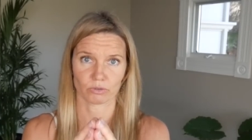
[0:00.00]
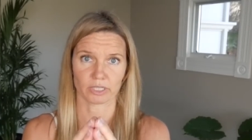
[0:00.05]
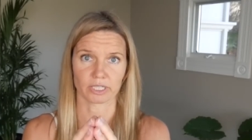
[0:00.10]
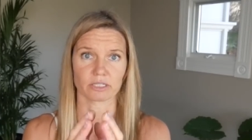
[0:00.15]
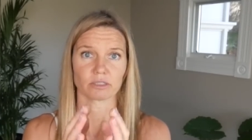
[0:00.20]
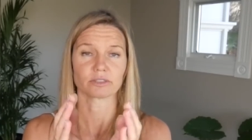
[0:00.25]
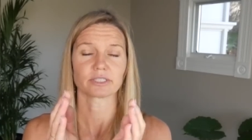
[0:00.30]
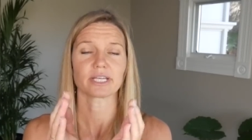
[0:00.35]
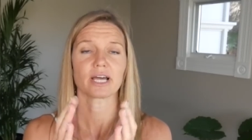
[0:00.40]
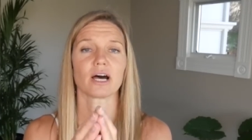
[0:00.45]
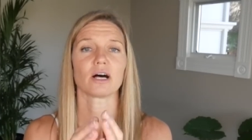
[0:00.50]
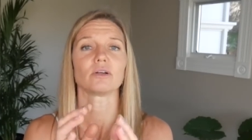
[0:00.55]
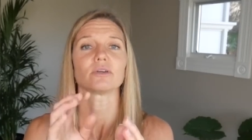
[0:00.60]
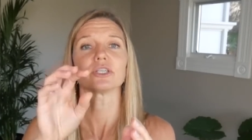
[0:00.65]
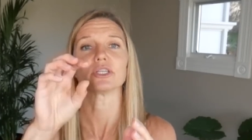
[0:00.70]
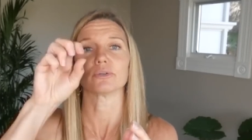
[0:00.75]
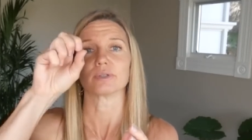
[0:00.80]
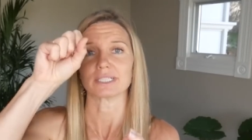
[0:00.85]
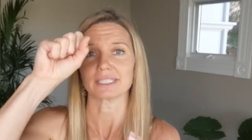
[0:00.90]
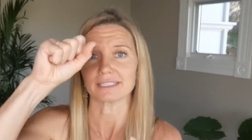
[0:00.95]
It'll tell
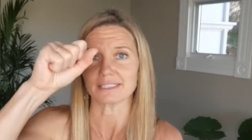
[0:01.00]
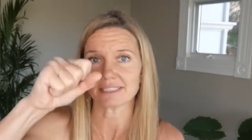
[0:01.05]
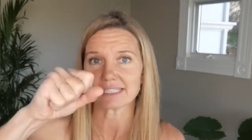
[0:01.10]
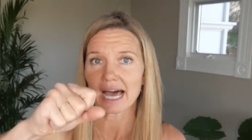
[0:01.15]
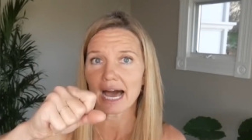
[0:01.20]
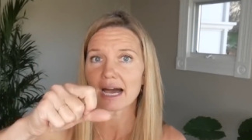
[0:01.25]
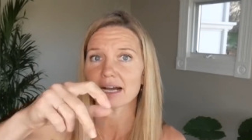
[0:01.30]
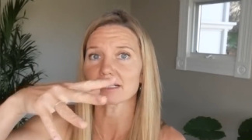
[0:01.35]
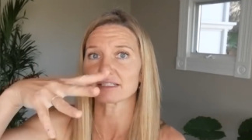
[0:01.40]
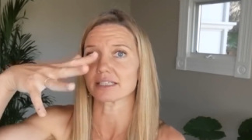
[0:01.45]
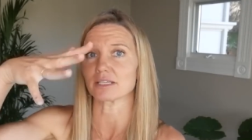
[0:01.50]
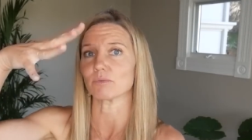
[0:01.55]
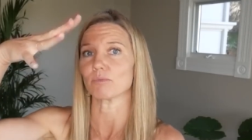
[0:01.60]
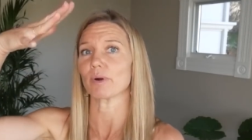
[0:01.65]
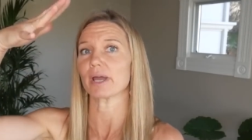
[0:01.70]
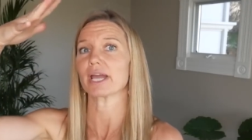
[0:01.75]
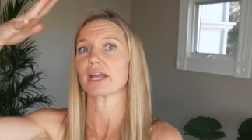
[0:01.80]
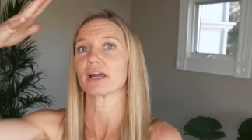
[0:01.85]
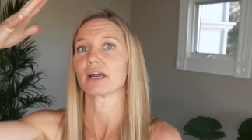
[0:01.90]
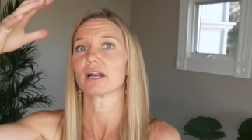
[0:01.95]
you exactly
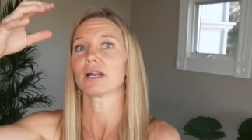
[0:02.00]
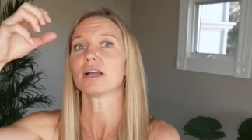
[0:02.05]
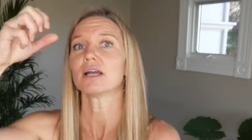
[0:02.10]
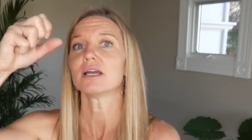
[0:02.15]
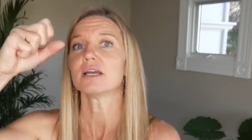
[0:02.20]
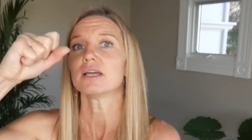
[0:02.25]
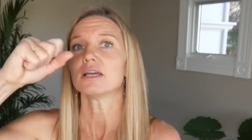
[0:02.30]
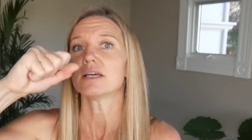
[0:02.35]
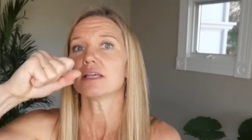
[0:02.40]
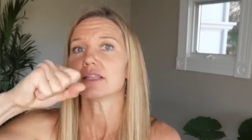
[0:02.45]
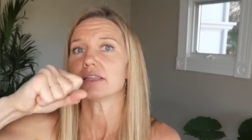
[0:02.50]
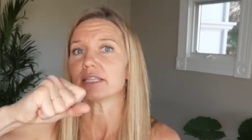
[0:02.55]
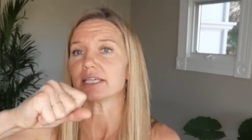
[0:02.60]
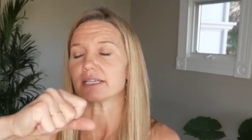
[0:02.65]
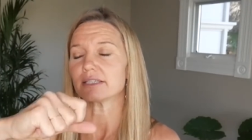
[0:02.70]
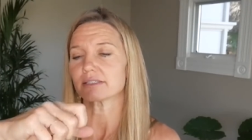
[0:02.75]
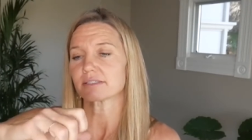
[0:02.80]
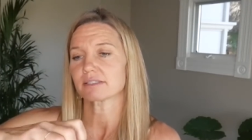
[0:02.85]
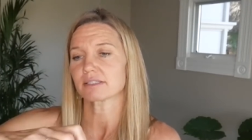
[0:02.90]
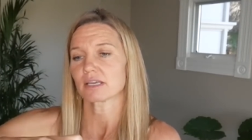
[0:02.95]
where
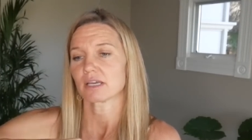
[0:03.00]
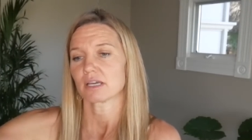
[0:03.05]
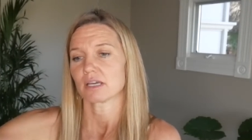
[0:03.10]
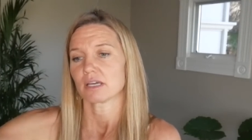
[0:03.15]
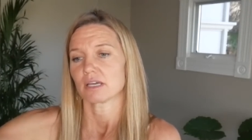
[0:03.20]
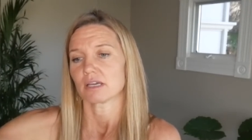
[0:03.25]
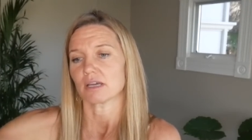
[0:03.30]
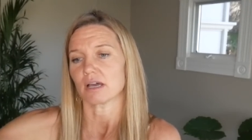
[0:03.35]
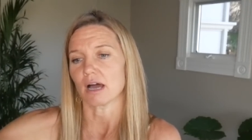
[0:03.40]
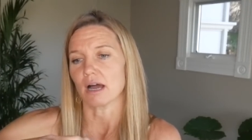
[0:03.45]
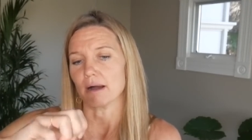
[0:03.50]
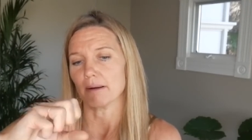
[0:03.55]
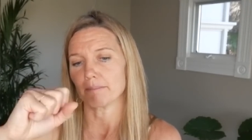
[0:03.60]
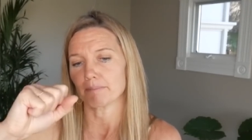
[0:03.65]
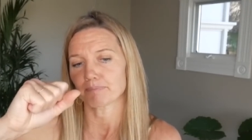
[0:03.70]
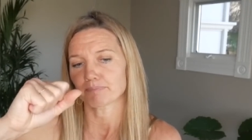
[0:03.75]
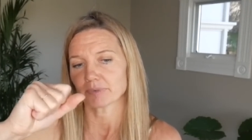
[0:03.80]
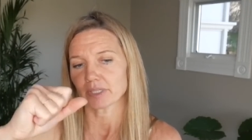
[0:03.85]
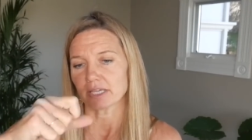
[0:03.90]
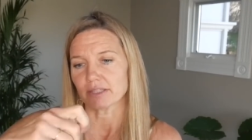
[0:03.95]
these um,
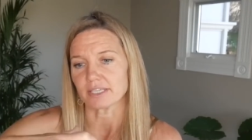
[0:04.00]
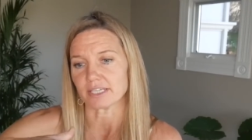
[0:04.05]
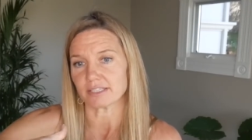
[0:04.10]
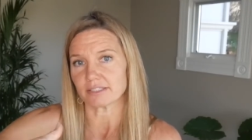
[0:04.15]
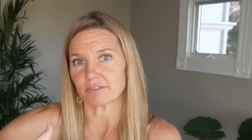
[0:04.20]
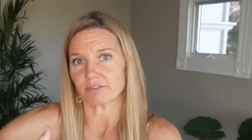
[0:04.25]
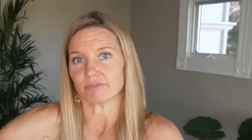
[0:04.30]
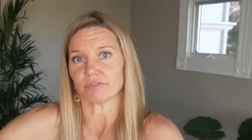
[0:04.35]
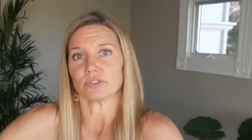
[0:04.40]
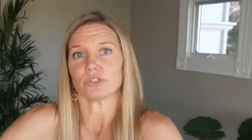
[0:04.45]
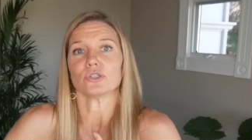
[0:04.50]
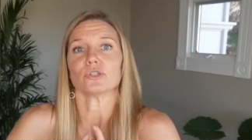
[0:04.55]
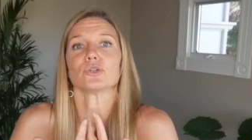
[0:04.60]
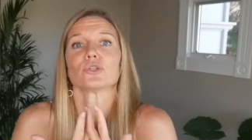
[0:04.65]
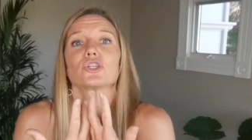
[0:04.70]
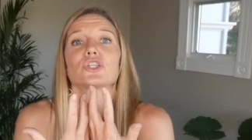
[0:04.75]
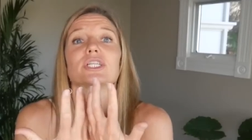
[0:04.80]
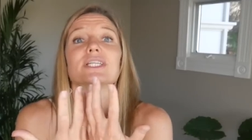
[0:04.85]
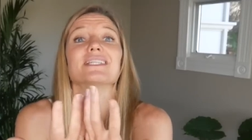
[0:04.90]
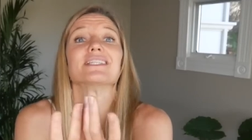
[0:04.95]
these
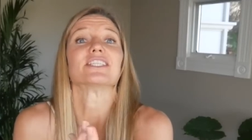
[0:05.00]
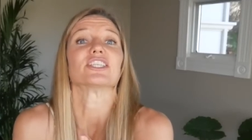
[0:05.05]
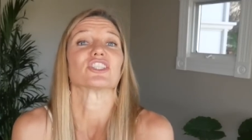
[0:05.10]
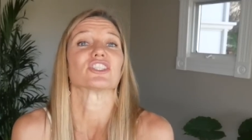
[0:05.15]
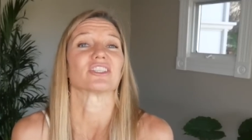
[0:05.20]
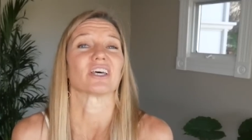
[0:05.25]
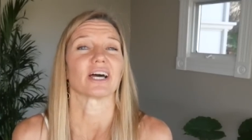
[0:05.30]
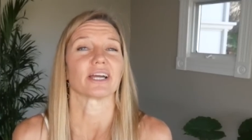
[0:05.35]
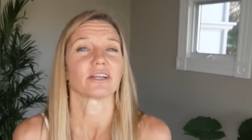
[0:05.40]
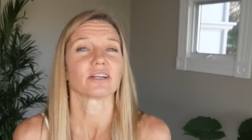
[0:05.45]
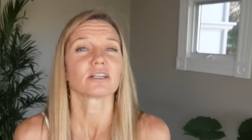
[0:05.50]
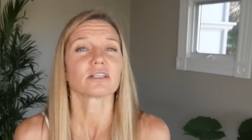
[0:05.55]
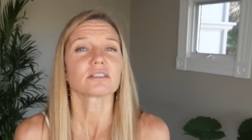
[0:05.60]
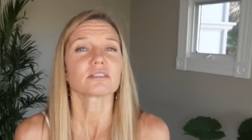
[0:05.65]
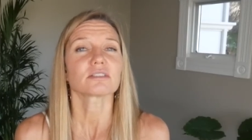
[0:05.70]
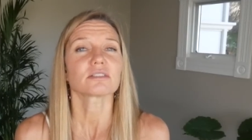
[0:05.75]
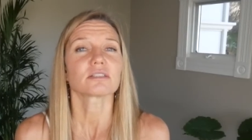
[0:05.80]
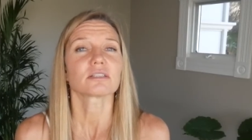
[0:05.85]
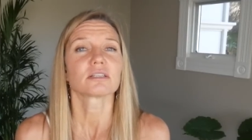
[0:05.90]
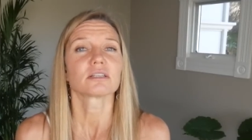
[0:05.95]
Venusian
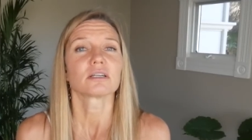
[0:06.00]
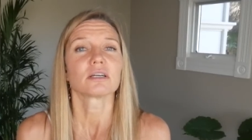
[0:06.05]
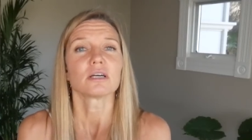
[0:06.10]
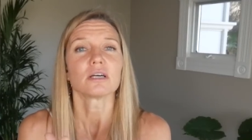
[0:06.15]
desires,